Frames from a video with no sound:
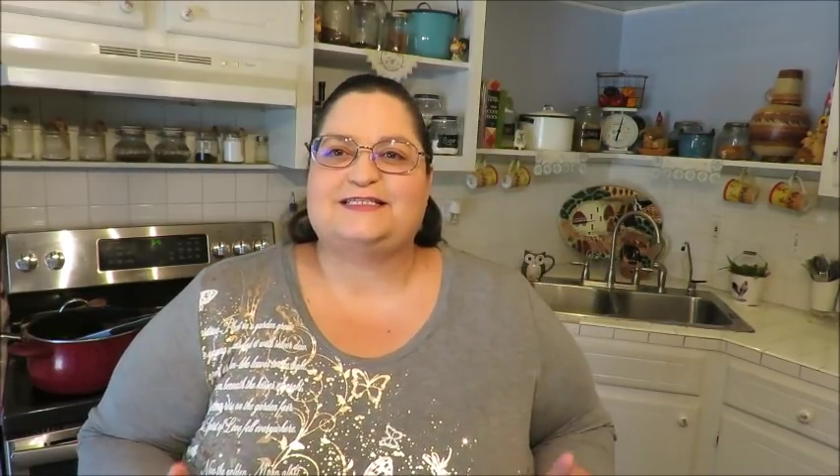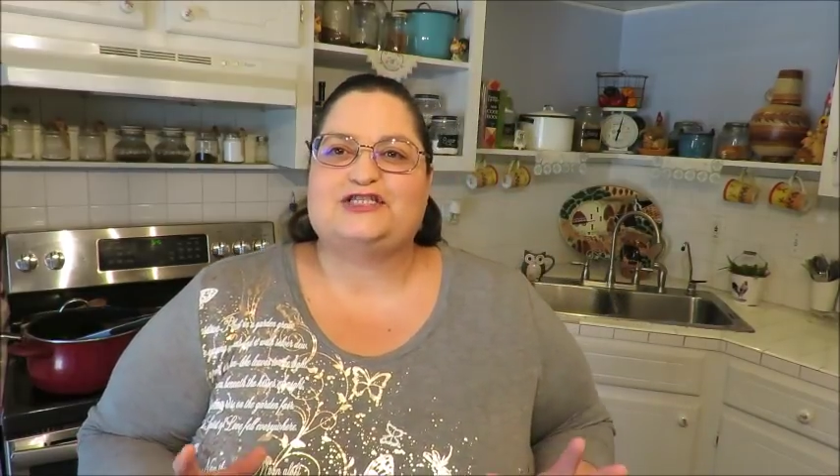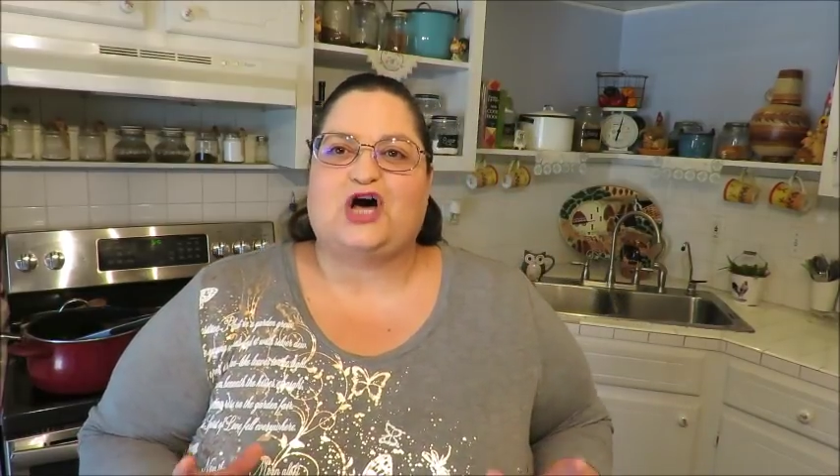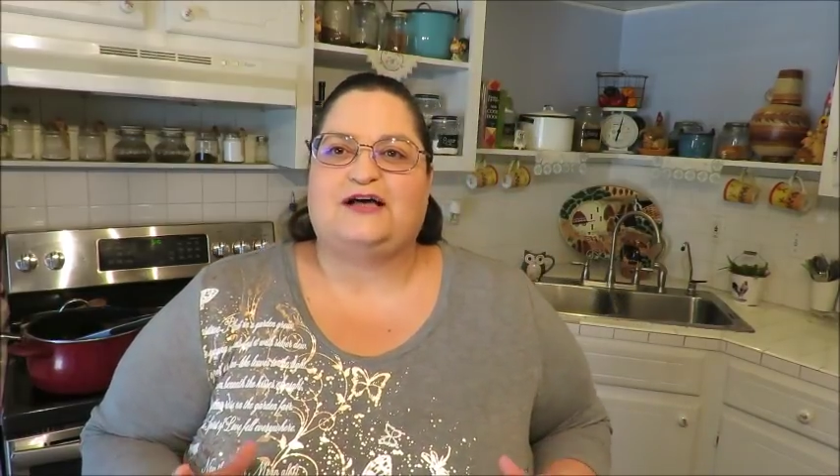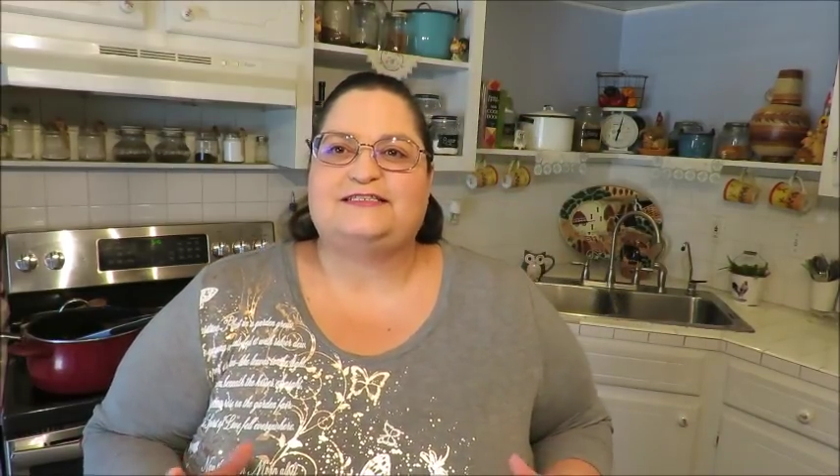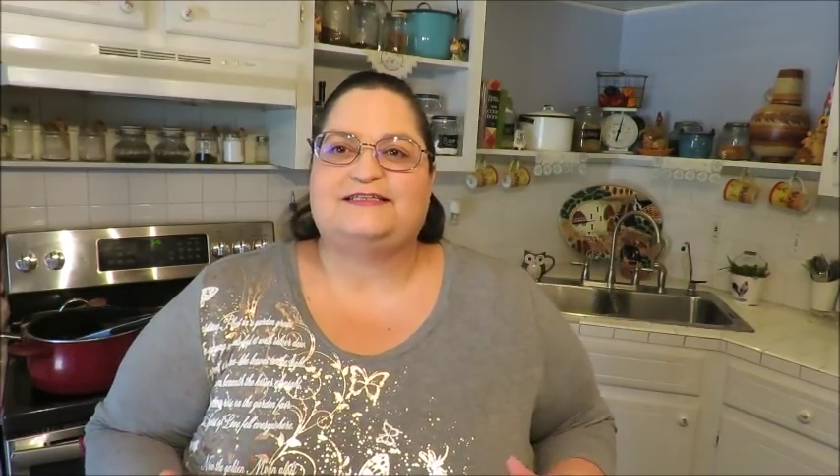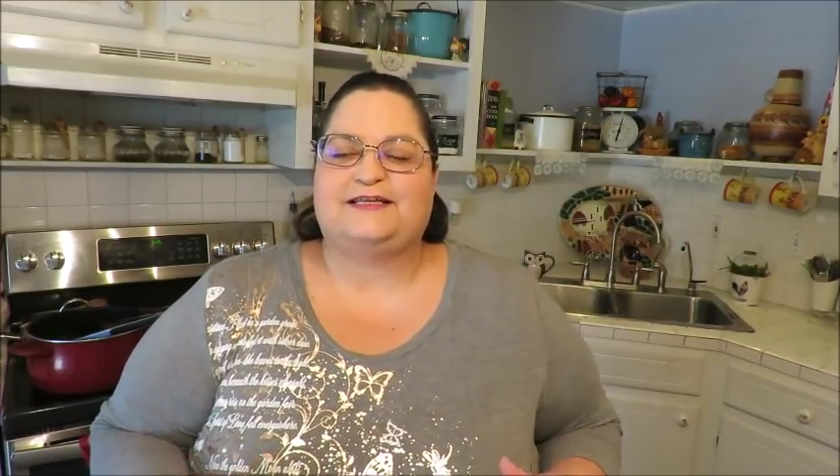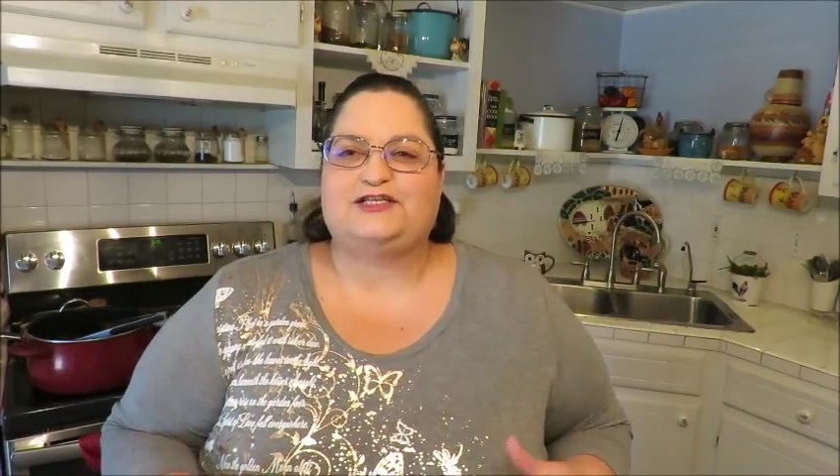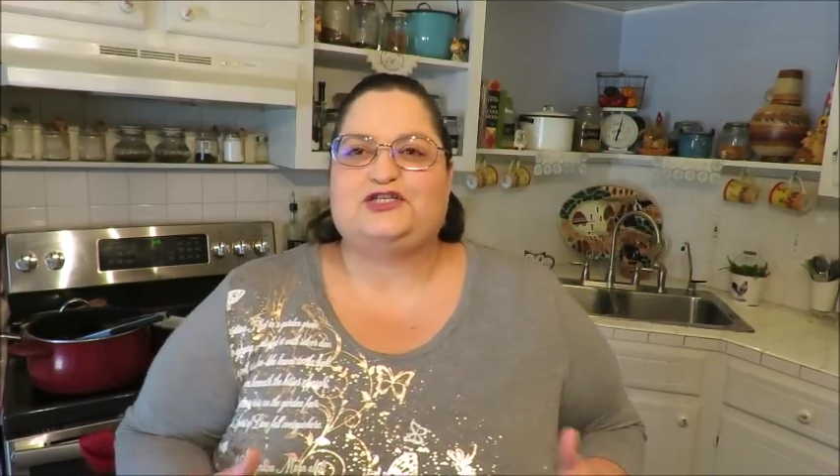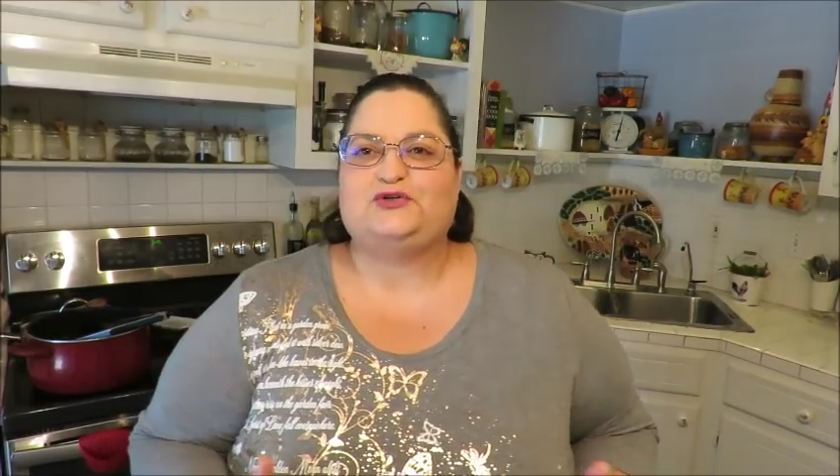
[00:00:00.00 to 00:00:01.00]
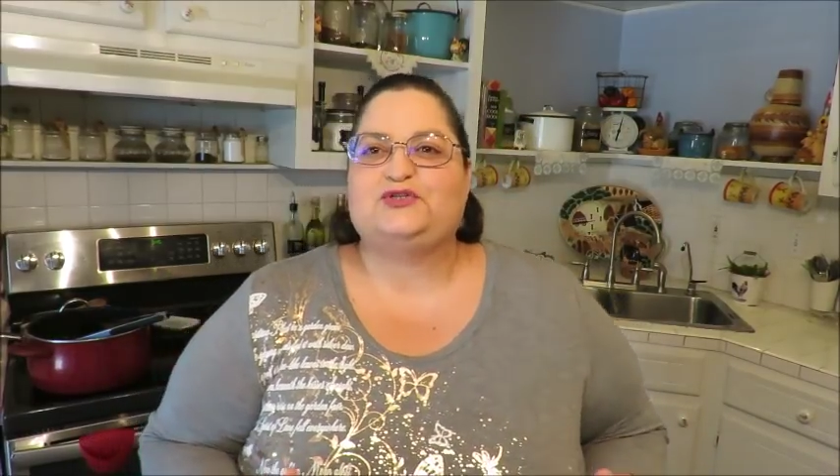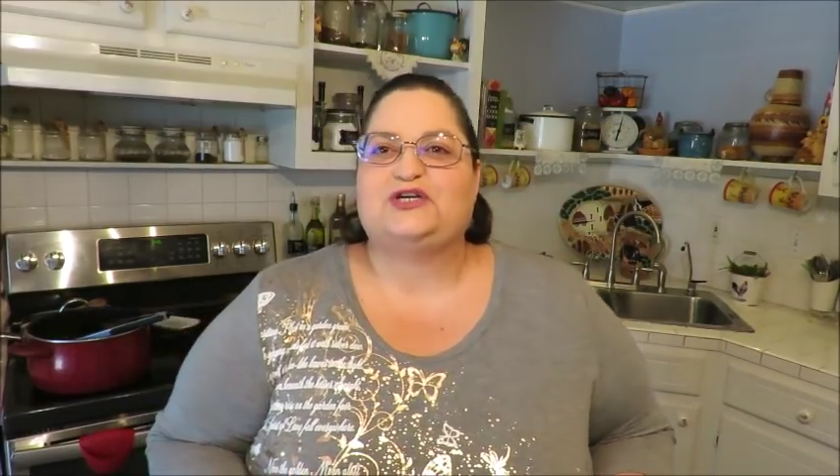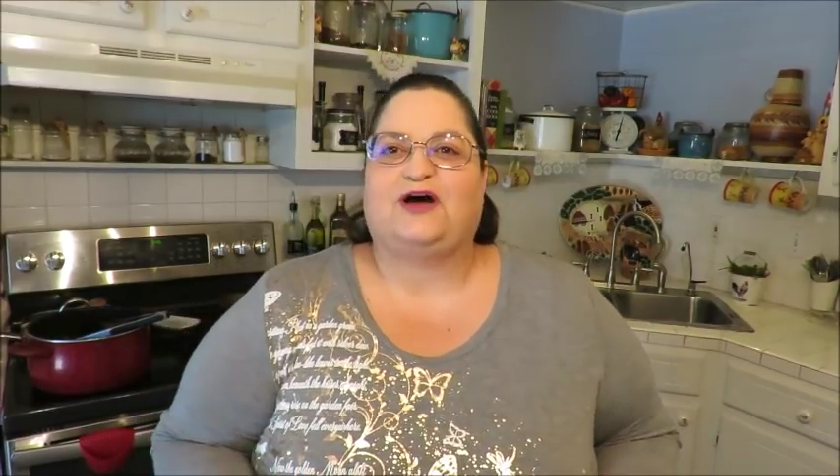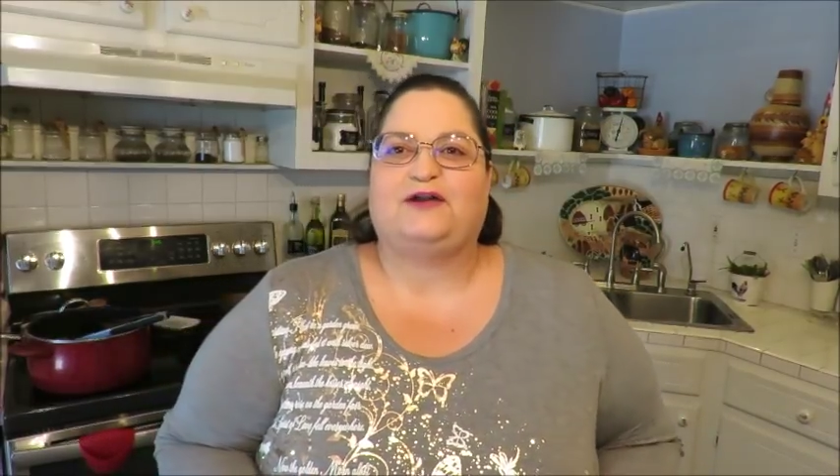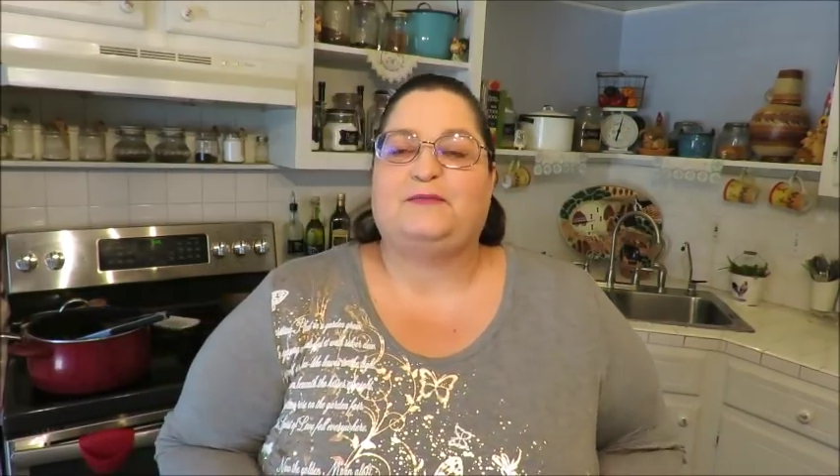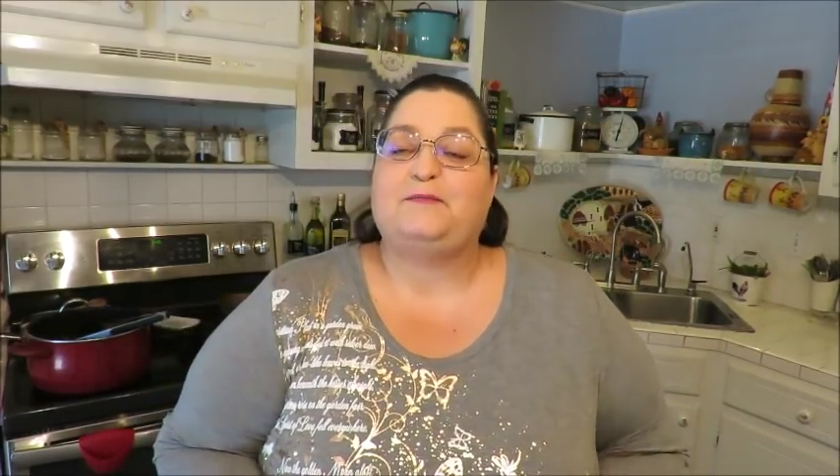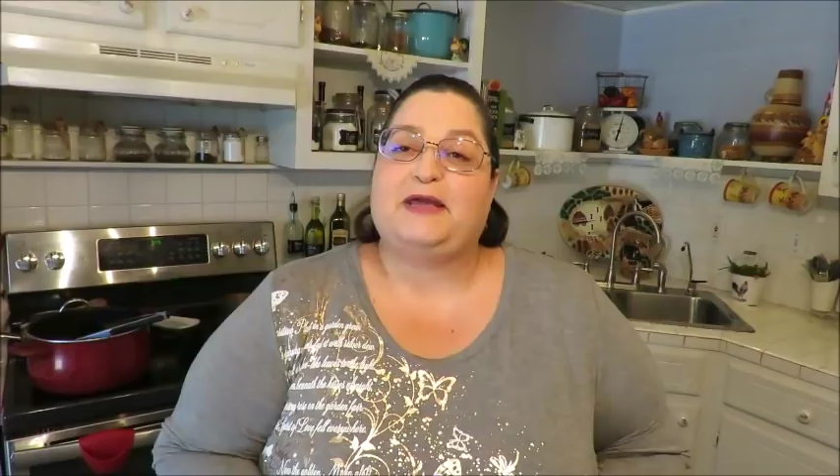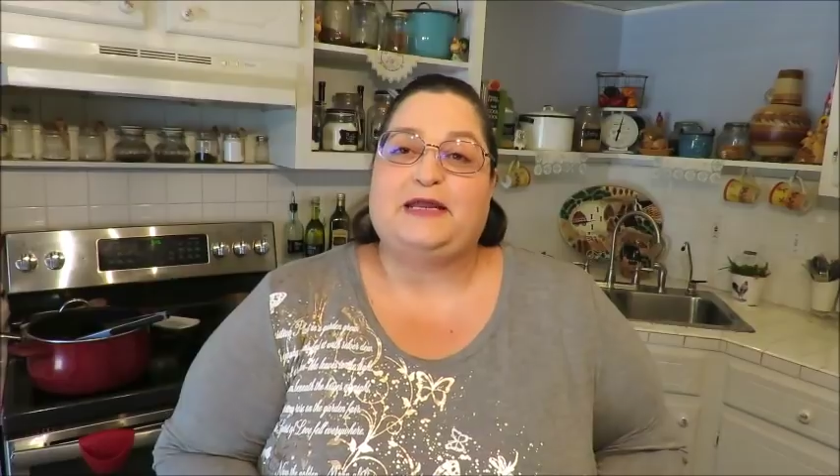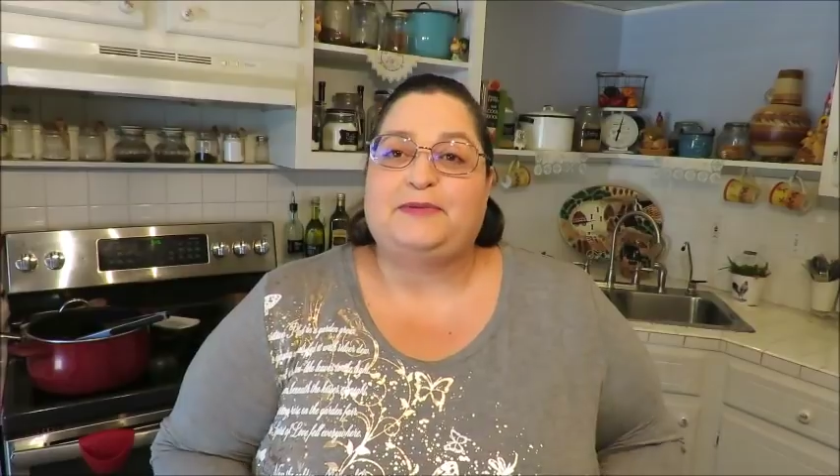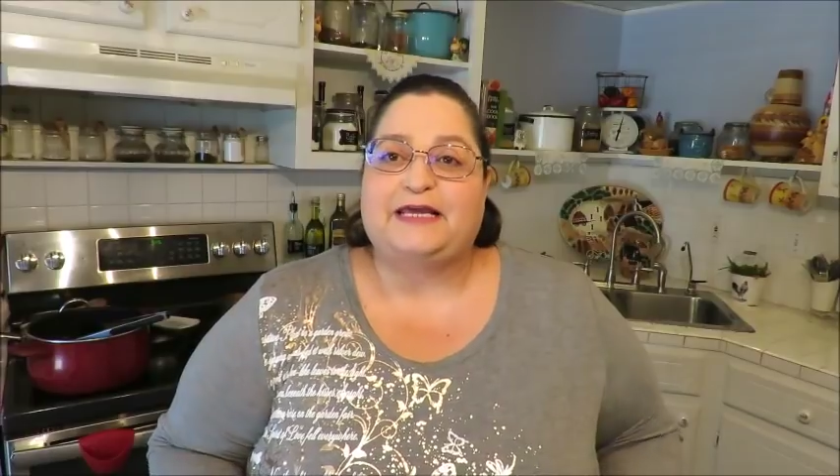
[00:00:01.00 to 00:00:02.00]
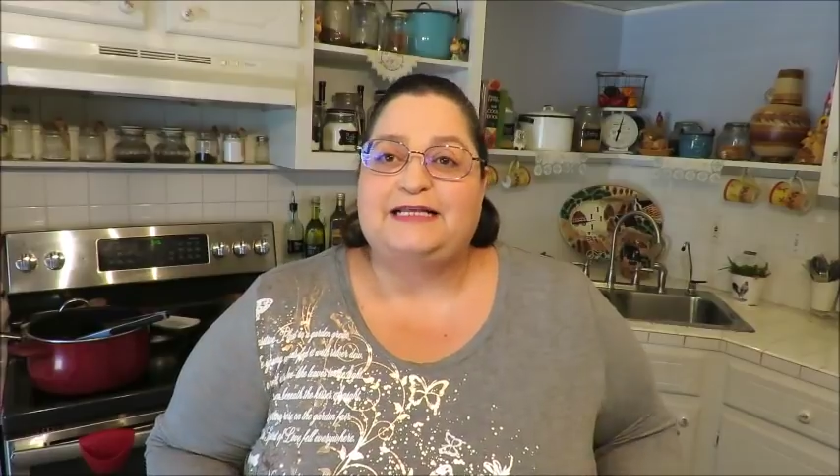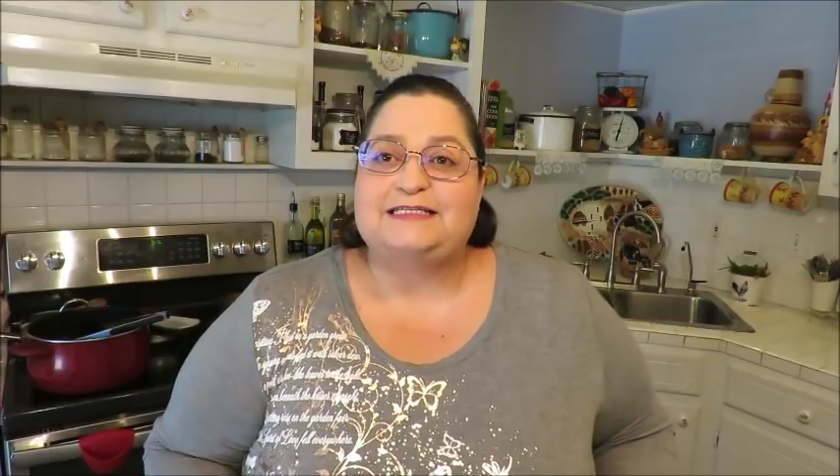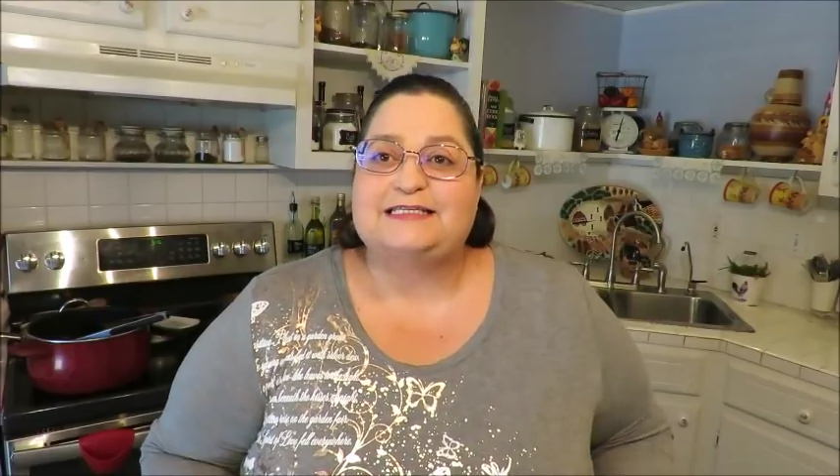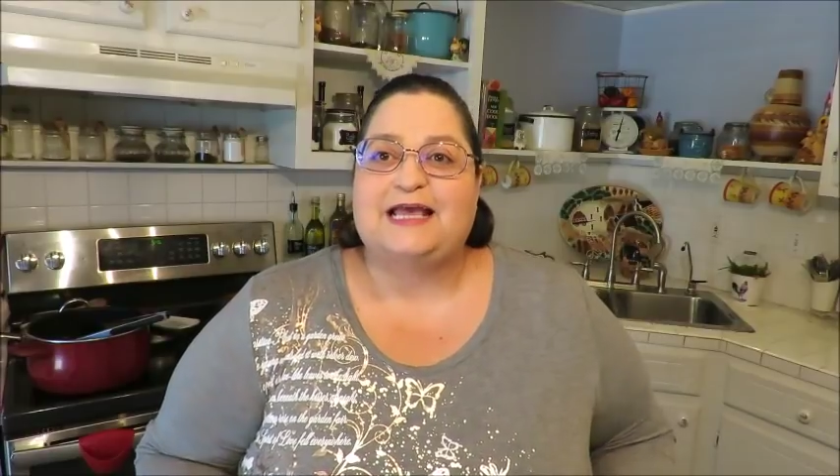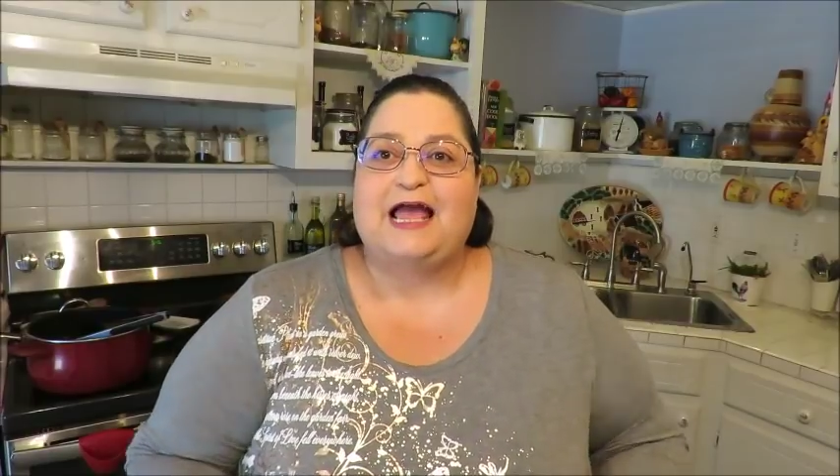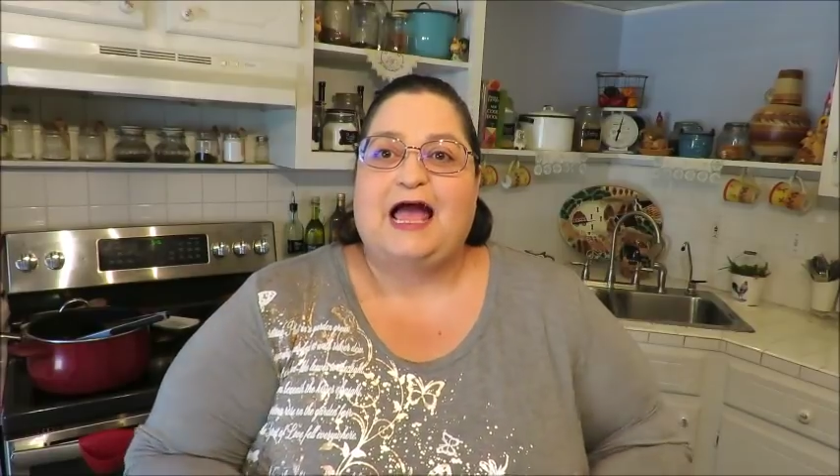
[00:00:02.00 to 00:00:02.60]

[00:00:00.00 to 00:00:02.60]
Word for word: sauce that is used on many plates,